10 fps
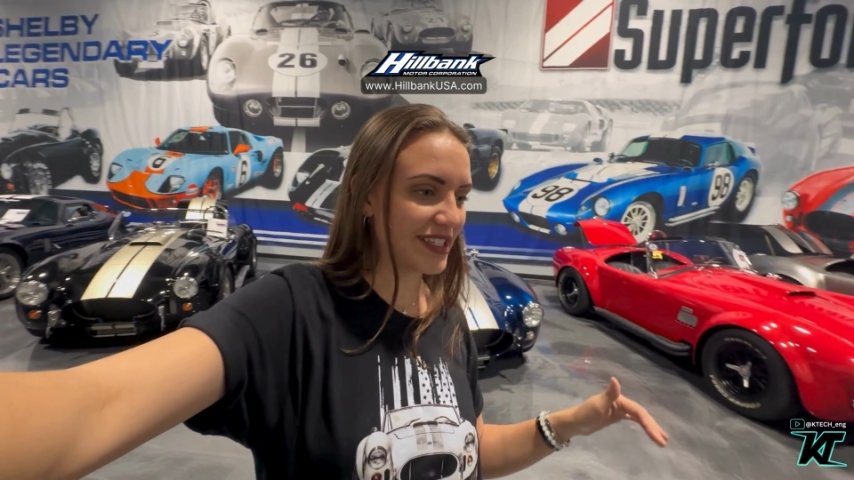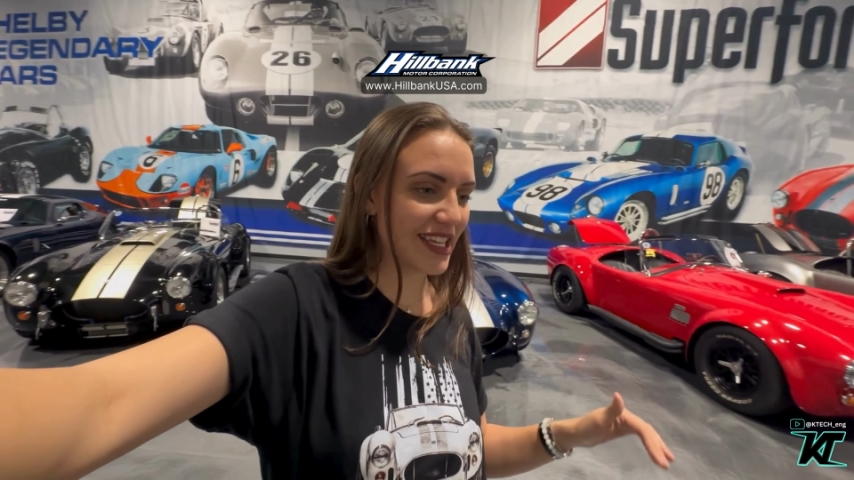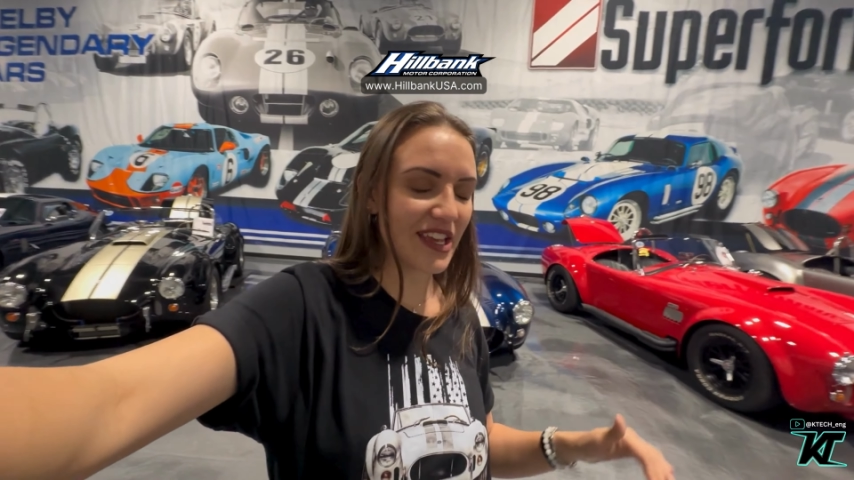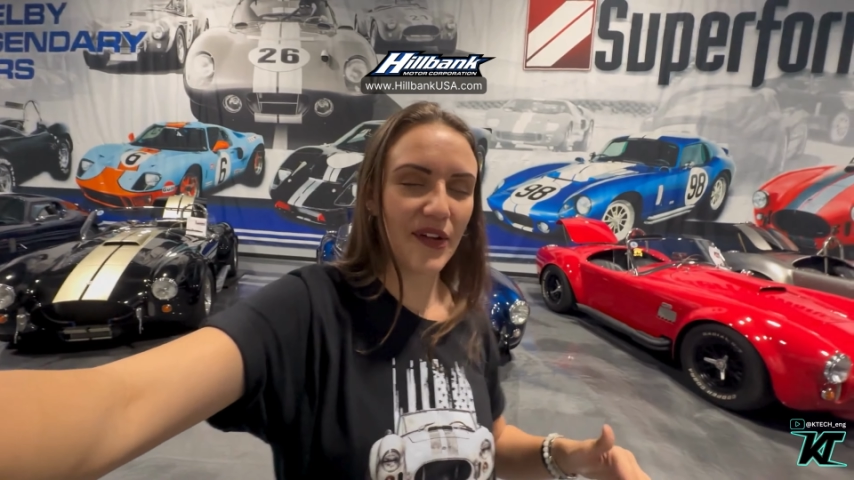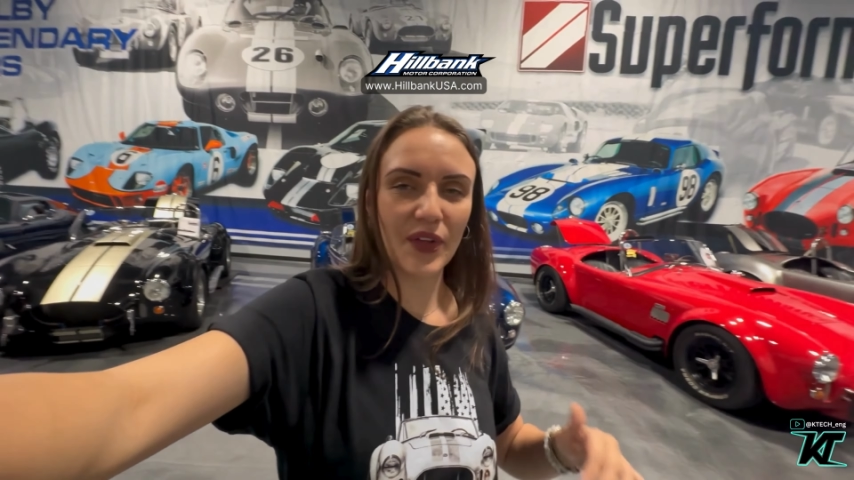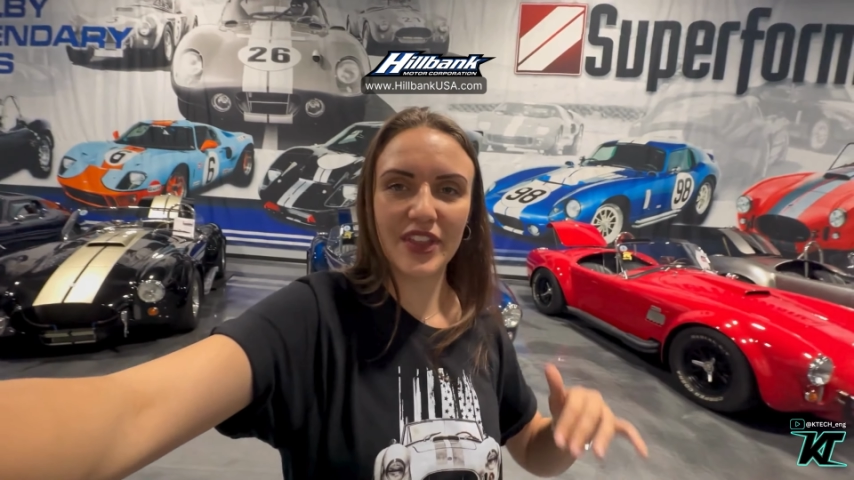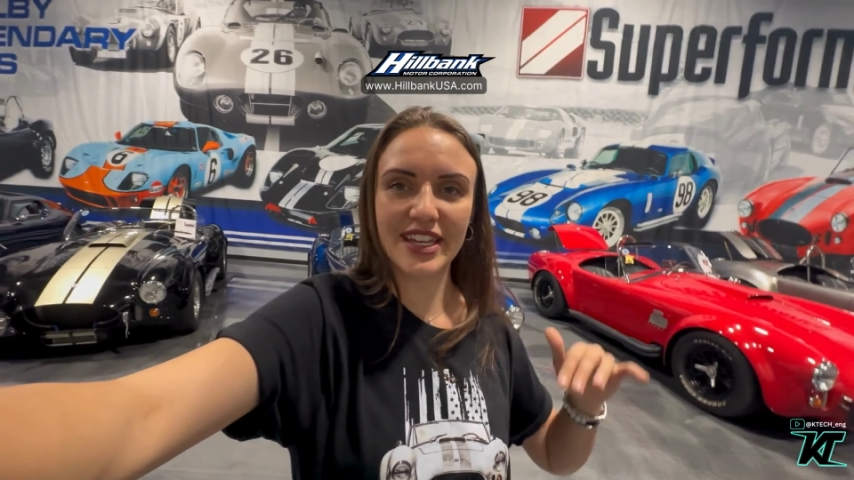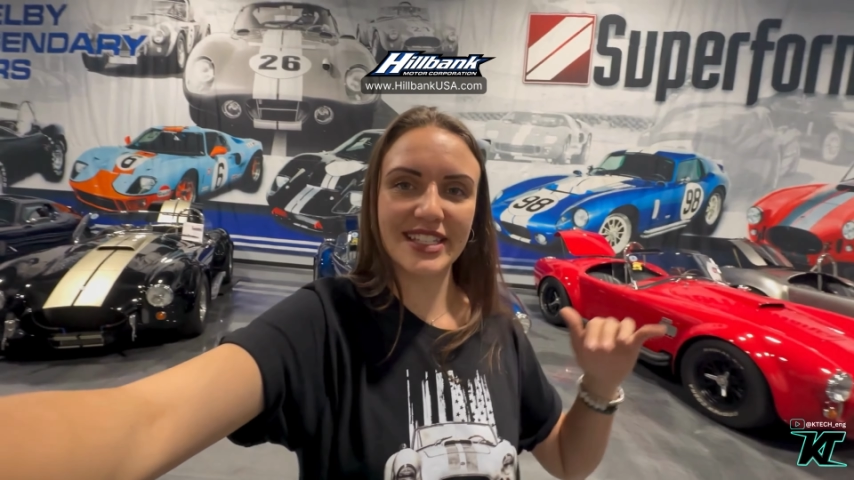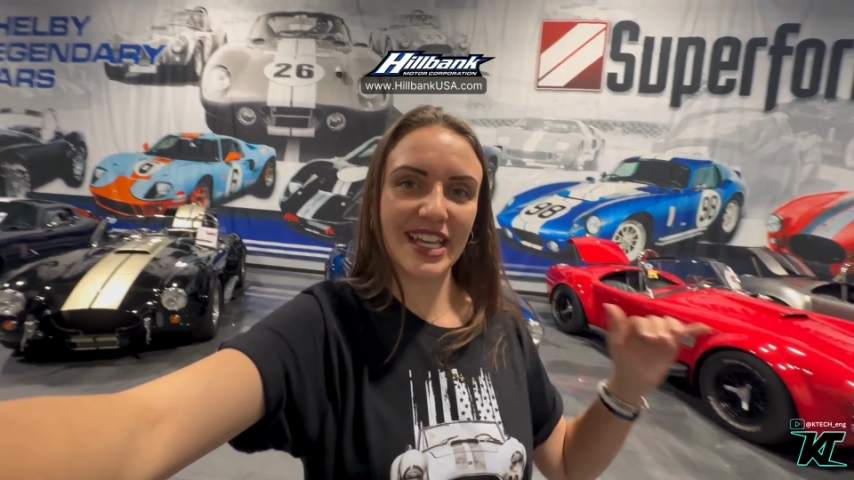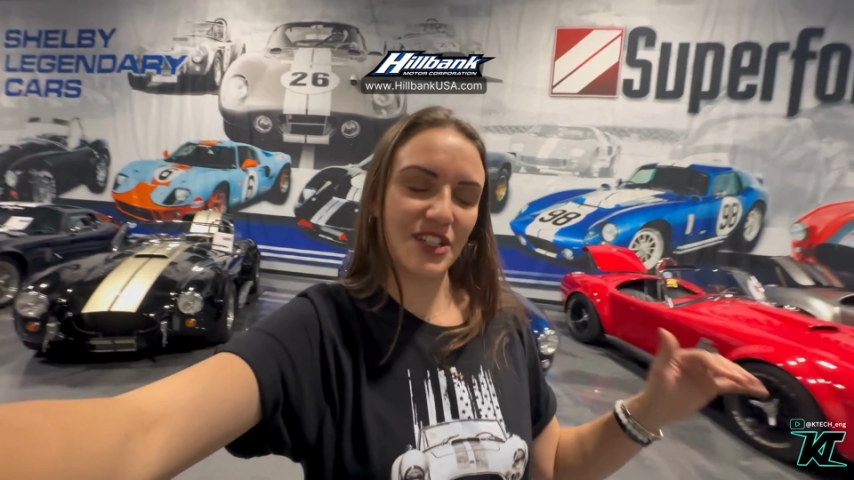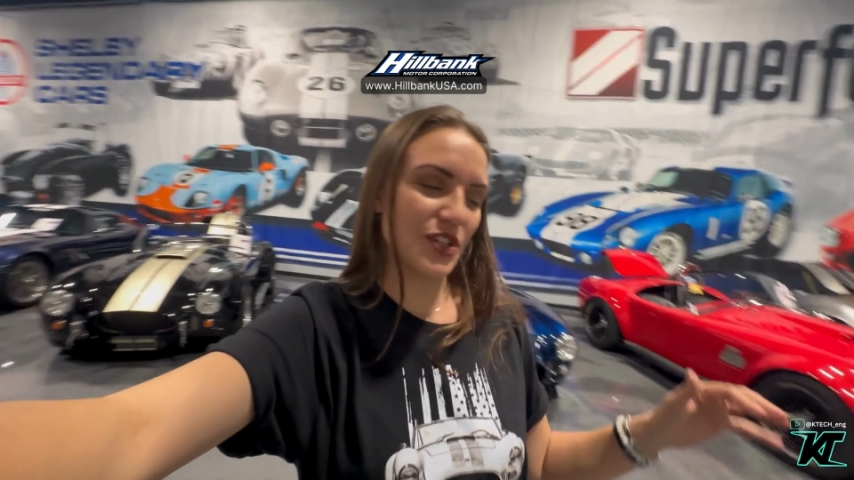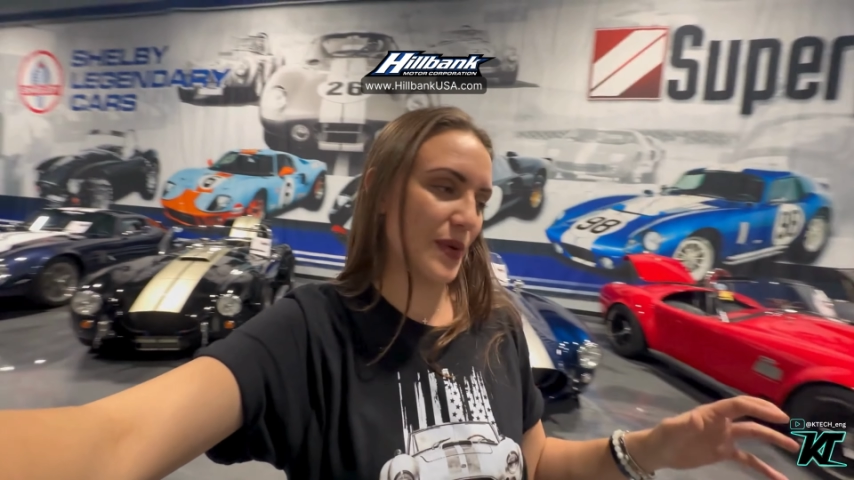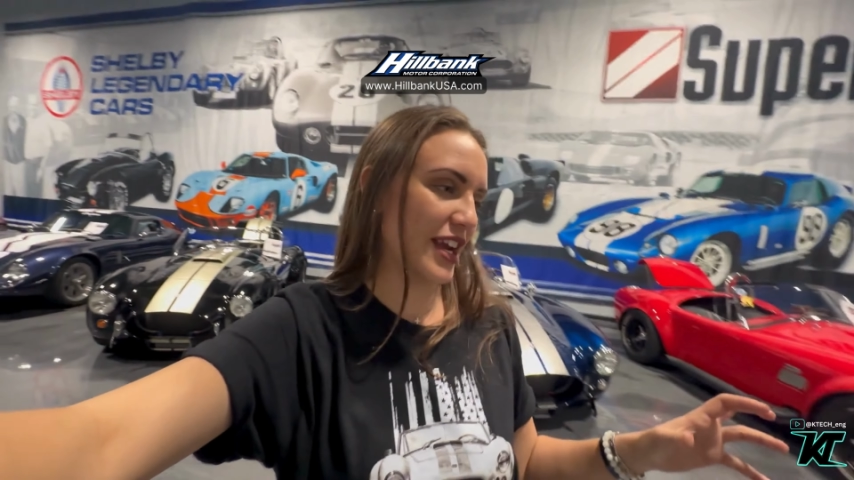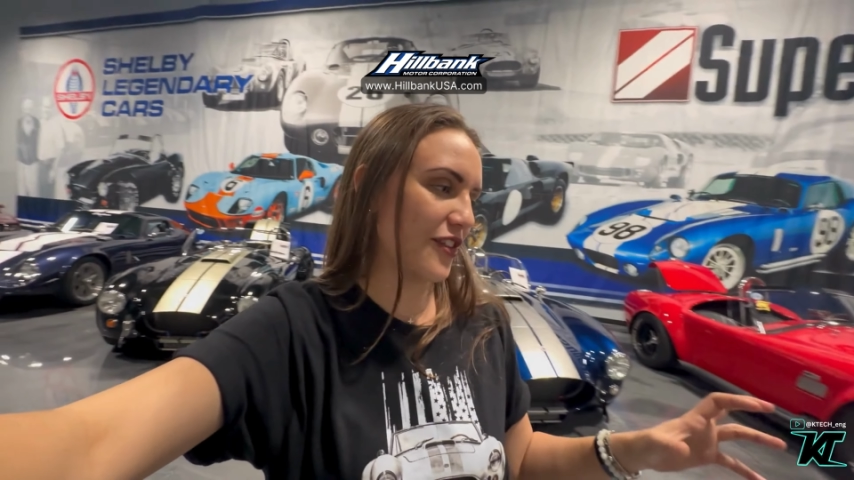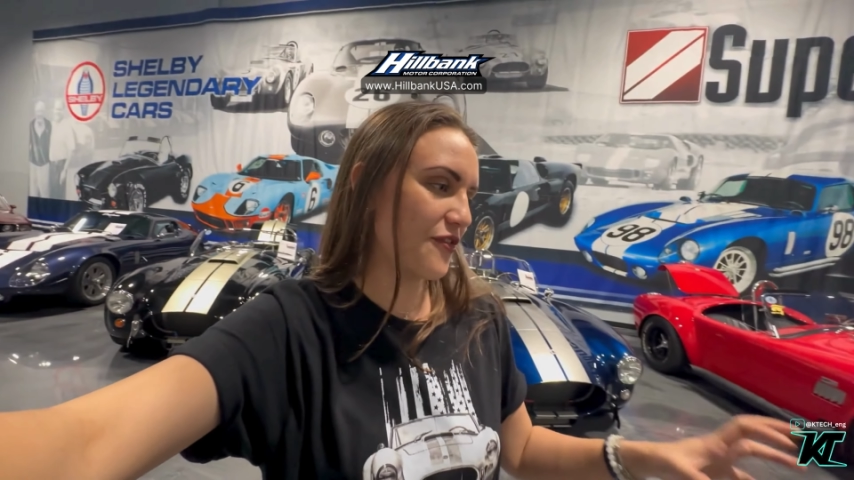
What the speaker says: see all the accentuating